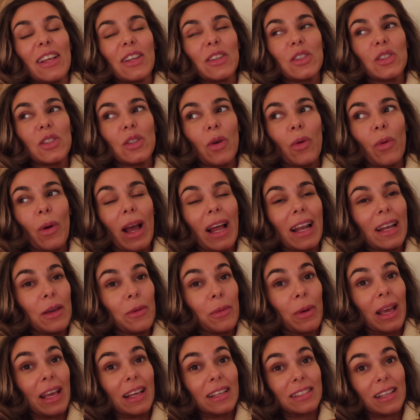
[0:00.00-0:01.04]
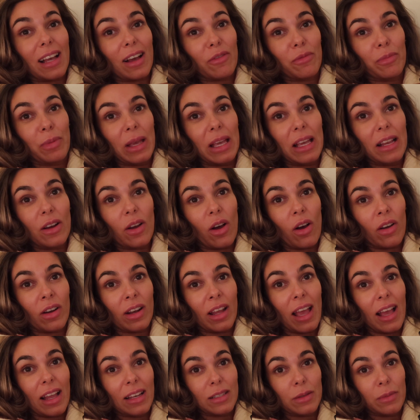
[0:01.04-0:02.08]
So anyways, I've been on
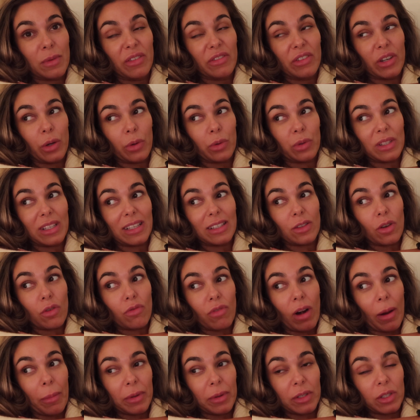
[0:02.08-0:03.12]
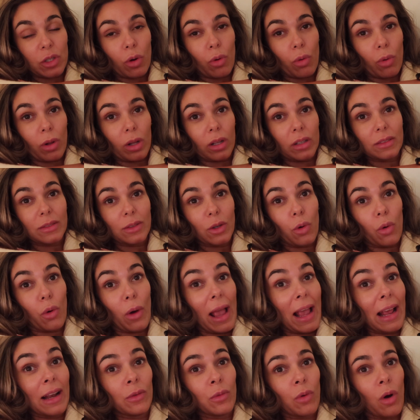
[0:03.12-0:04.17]
an endometriosis rabbit hole, or
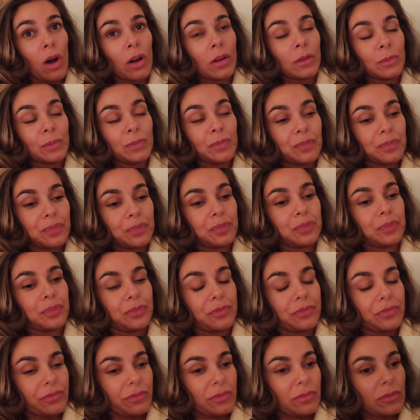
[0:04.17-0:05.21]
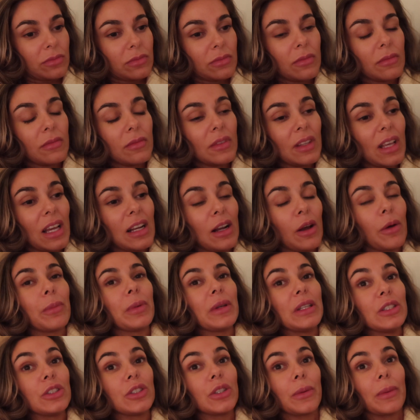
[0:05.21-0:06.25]
in one, and I've
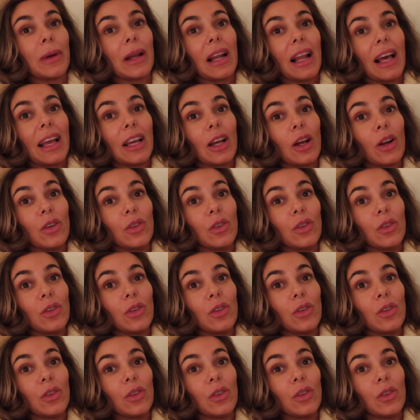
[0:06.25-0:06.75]
been doing like